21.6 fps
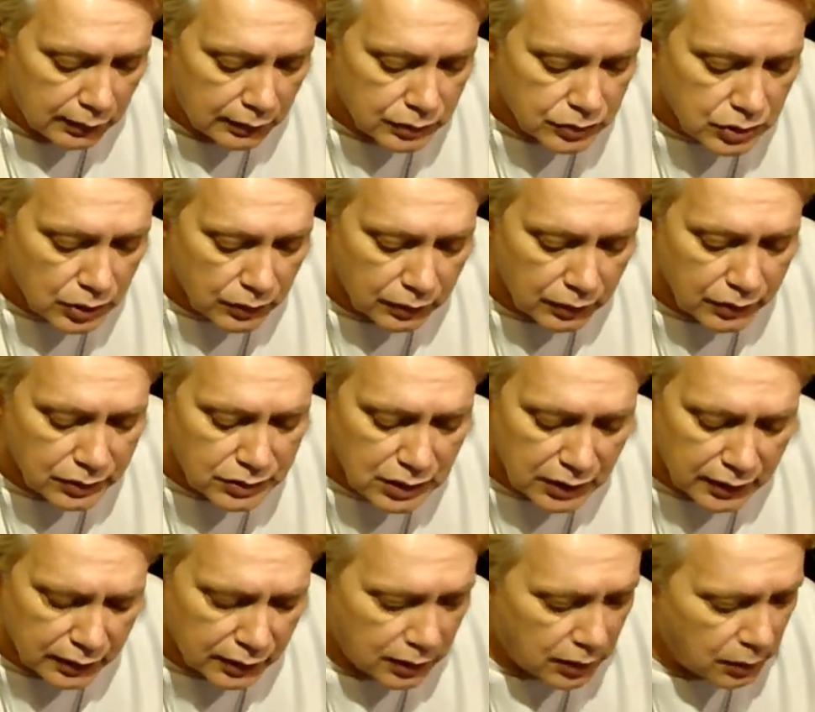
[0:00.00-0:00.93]
So it looks
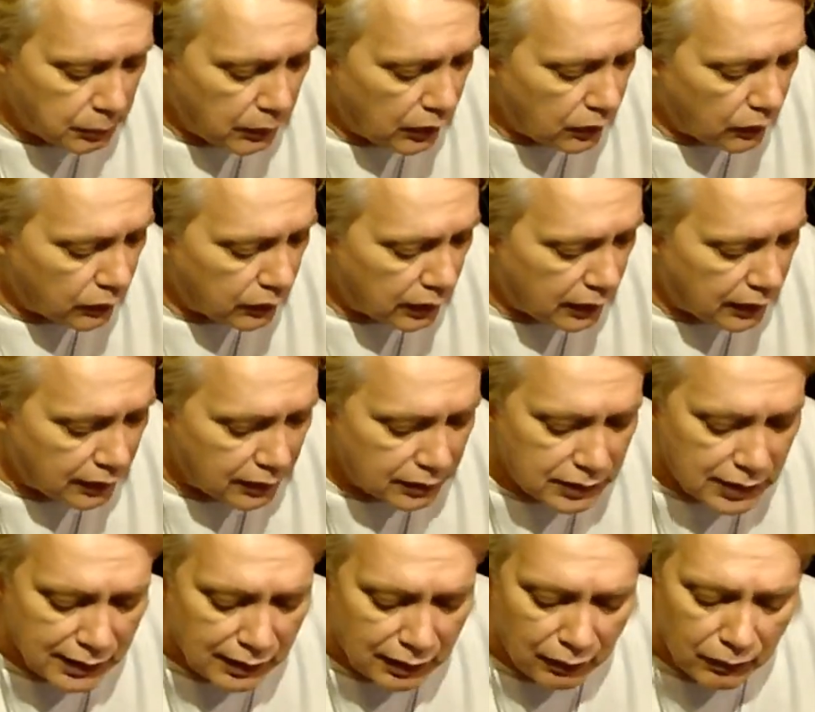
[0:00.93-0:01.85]
like you're going to be going out of
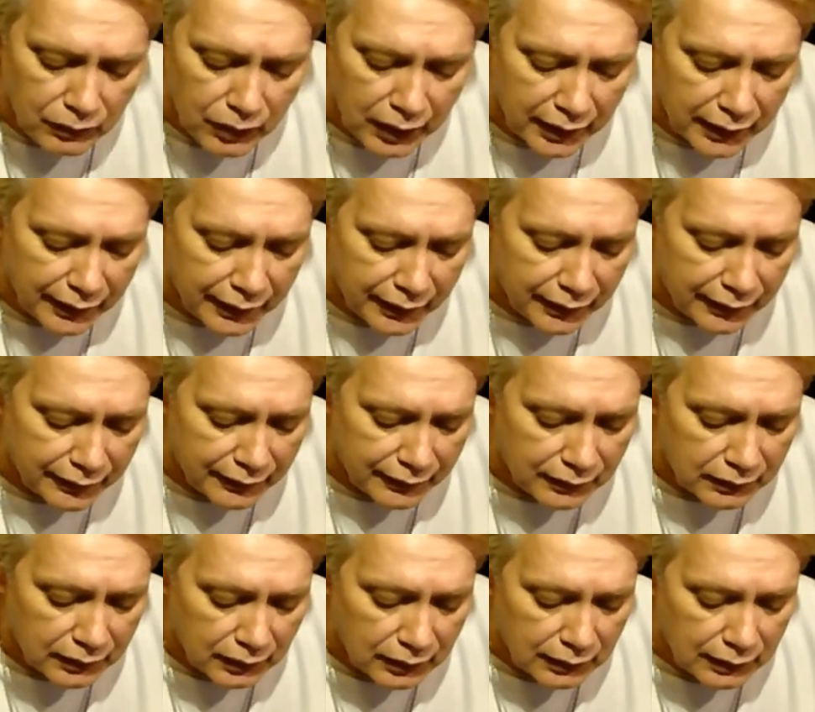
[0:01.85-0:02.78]
town, and
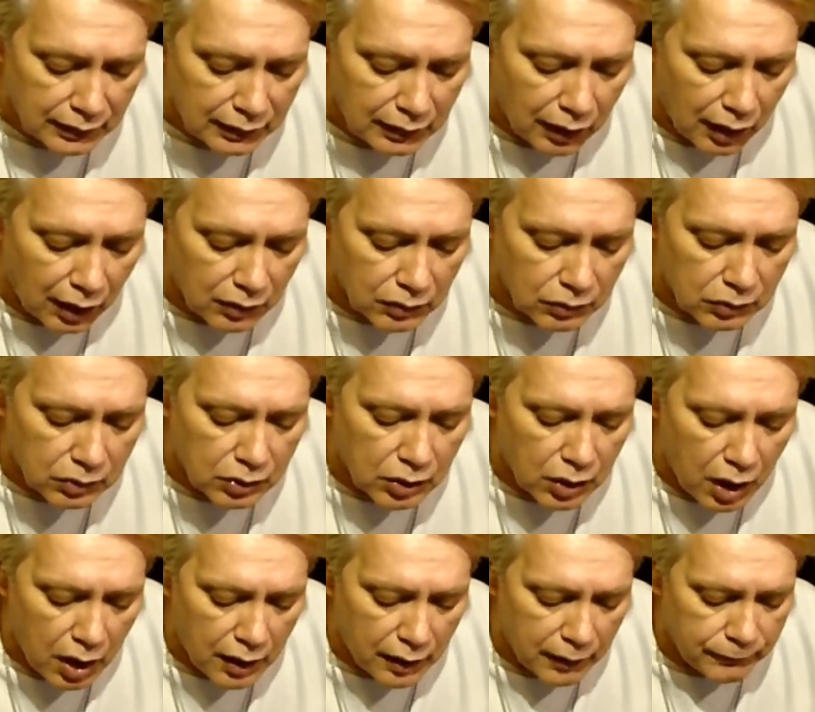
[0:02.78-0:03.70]
a
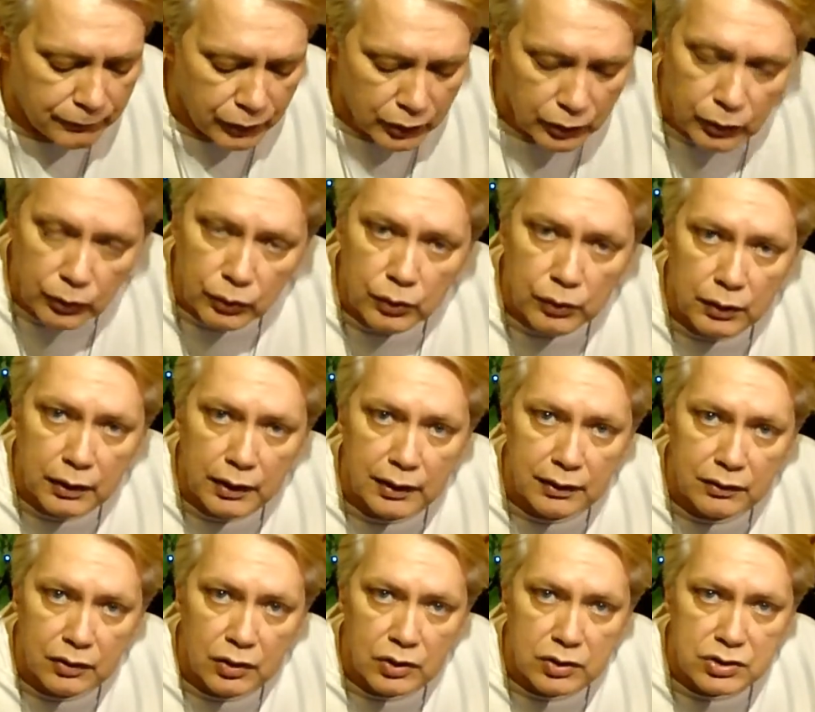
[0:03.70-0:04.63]
lot of you,
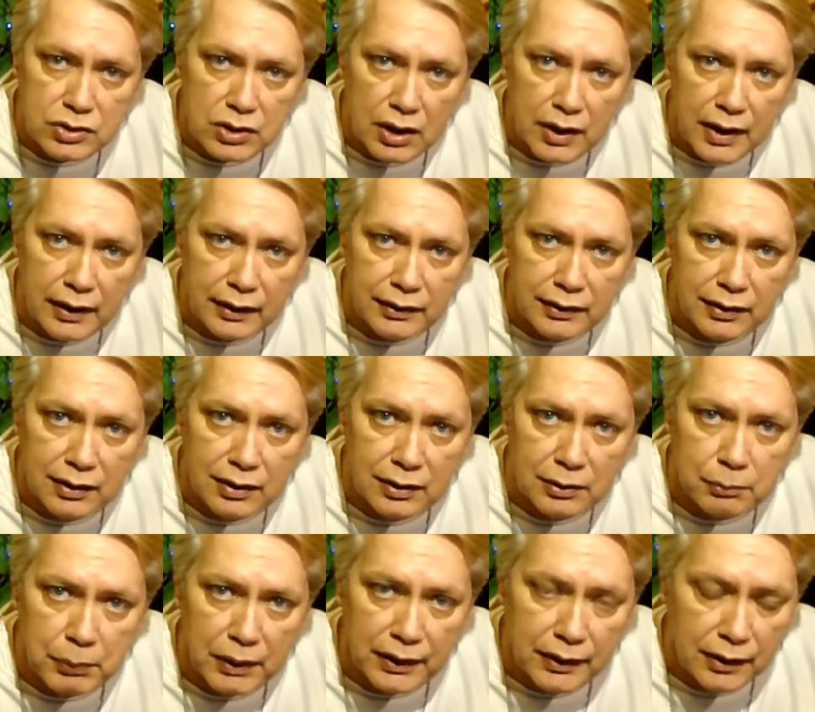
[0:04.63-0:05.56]
it looks like you're going
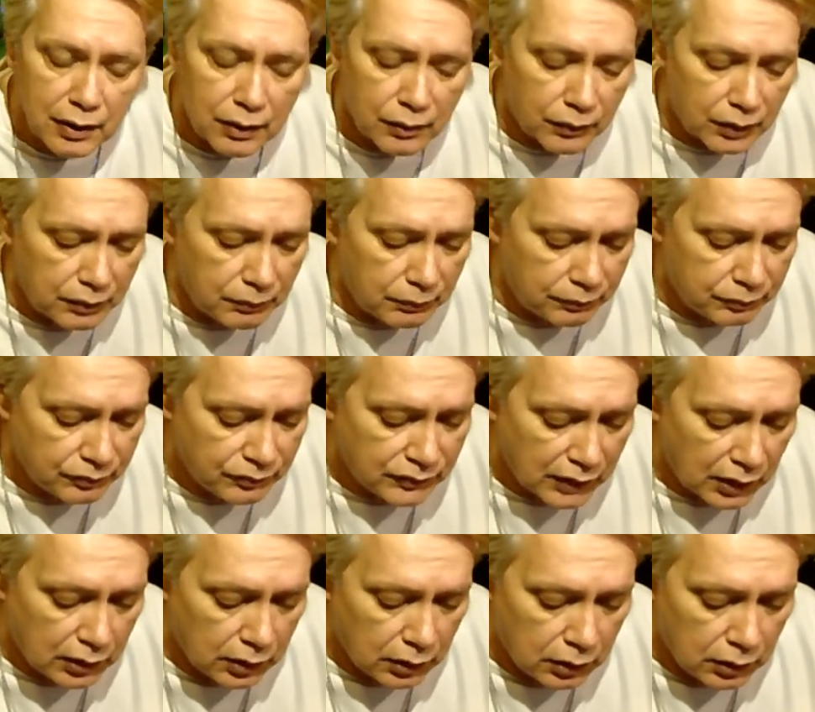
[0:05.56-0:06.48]
to be going
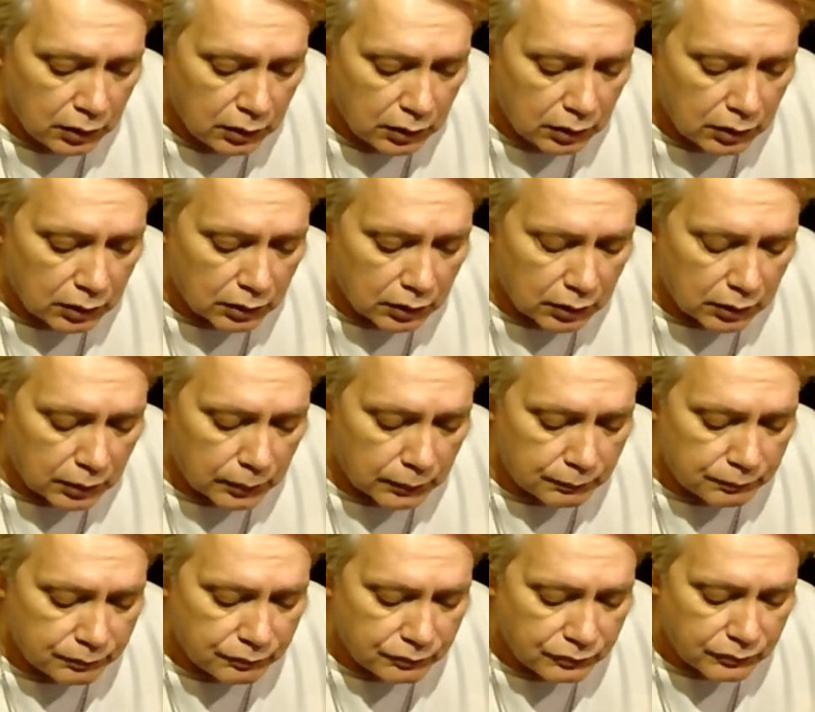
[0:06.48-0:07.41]

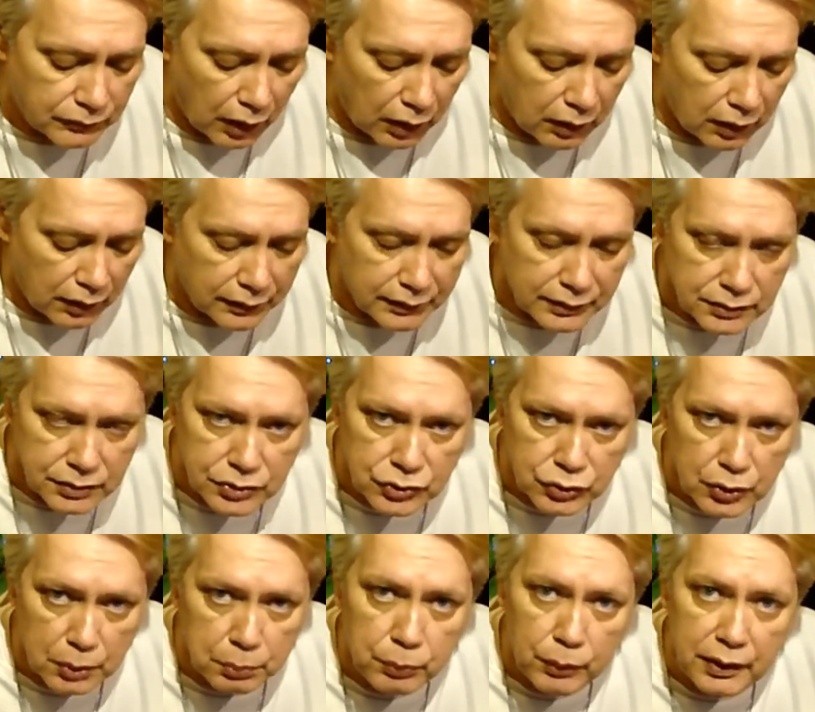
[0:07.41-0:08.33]
on this
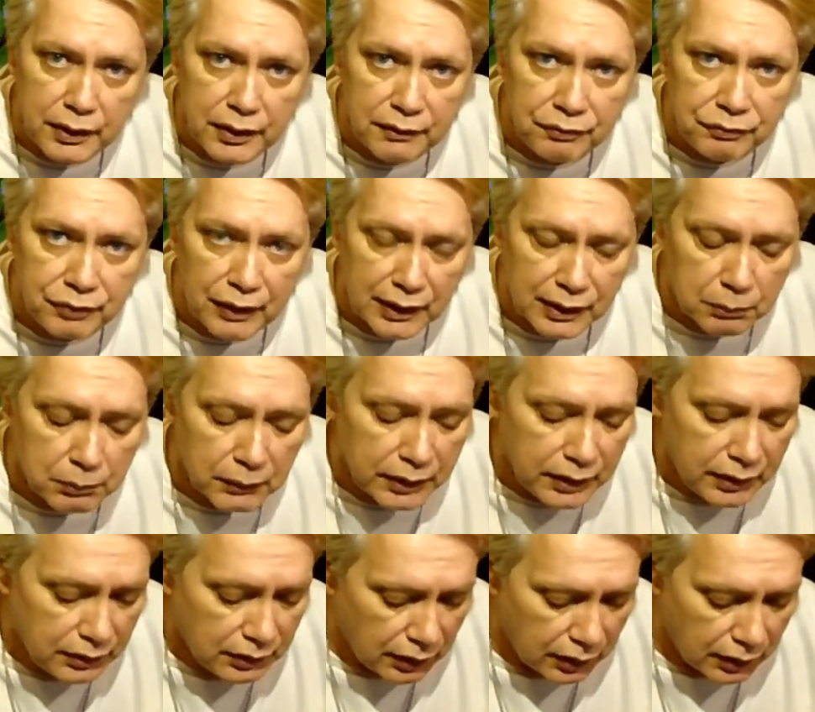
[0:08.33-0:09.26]
trip with your
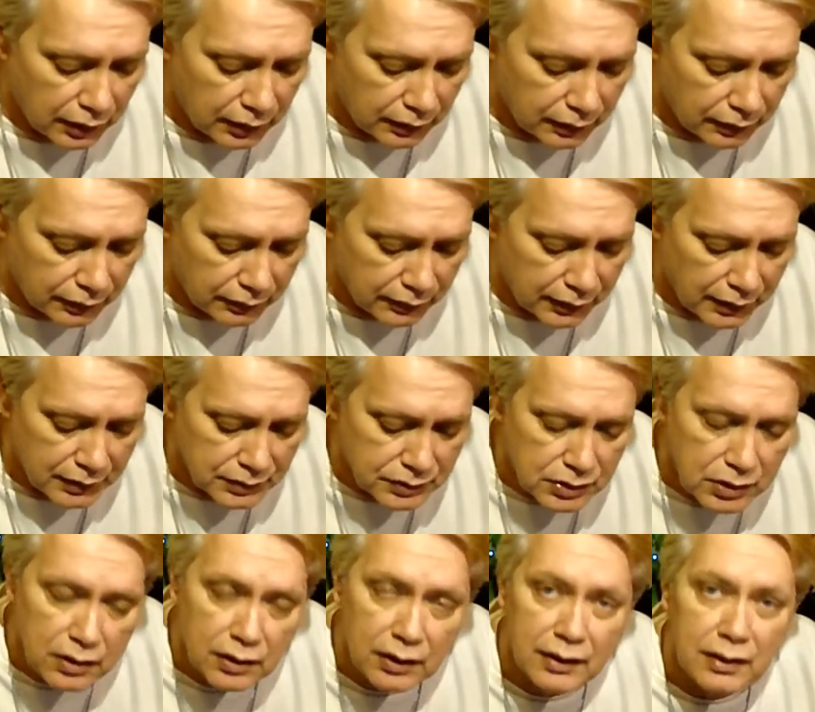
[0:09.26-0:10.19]
family, and that's good.